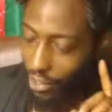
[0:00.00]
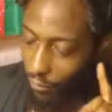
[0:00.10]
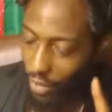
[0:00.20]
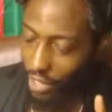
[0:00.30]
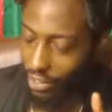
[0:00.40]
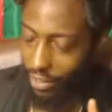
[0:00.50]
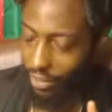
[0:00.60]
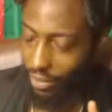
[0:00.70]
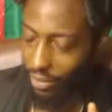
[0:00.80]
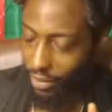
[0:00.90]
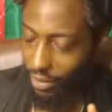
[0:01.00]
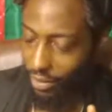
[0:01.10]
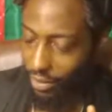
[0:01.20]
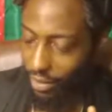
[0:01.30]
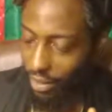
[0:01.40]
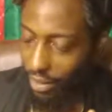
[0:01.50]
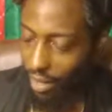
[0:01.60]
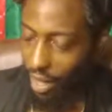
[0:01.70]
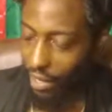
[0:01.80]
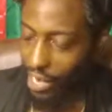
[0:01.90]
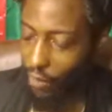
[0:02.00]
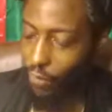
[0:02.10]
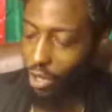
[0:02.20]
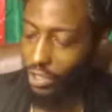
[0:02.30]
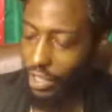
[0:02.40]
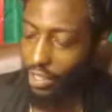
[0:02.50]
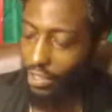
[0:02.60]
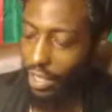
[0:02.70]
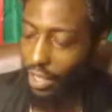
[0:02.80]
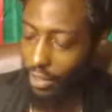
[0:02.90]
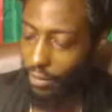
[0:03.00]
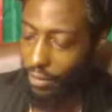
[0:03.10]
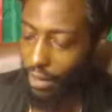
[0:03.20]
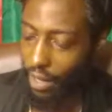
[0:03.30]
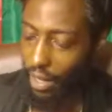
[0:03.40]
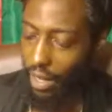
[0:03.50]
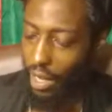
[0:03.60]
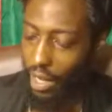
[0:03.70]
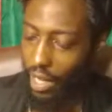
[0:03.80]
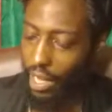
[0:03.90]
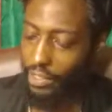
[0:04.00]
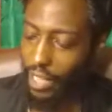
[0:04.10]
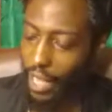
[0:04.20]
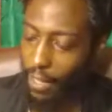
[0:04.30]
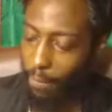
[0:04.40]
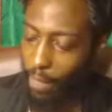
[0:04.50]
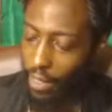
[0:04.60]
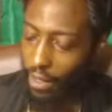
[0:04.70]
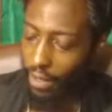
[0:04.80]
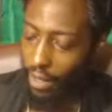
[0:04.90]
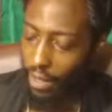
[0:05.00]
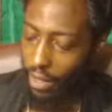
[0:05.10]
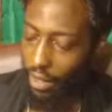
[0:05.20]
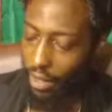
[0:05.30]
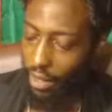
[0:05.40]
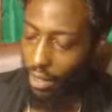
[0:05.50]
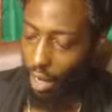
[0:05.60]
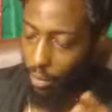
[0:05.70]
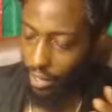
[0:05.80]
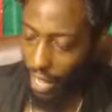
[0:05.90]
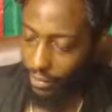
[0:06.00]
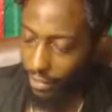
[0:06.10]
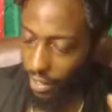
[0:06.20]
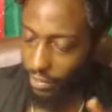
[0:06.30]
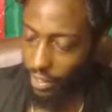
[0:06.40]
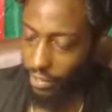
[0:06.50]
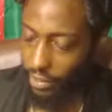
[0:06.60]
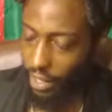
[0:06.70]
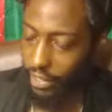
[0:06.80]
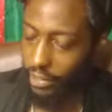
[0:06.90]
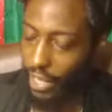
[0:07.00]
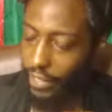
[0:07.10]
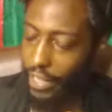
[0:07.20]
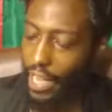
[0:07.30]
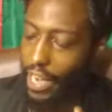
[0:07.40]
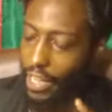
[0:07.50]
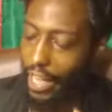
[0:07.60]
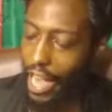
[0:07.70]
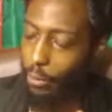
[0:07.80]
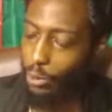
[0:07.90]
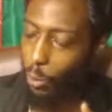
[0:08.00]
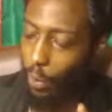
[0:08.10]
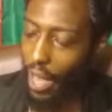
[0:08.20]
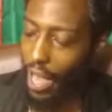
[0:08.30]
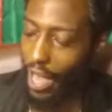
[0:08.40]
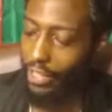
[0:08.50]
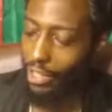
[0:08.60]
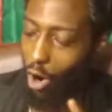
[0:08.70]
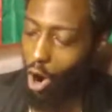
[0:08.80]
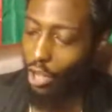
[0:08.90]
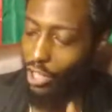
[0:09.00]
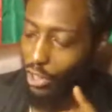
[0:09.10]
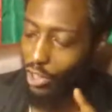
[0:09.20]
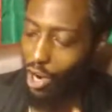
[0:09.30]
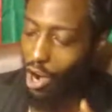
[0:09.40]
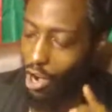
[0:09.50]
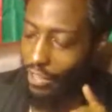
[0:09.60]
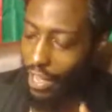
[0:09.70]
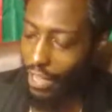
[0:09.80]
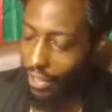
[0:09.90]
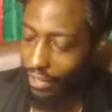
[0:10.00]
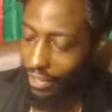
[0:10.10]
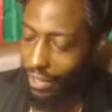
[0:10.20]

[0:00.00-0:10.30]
a vision. Now verse 16. It say, I'm in 19 and 16. It say, then it came to pass on the third day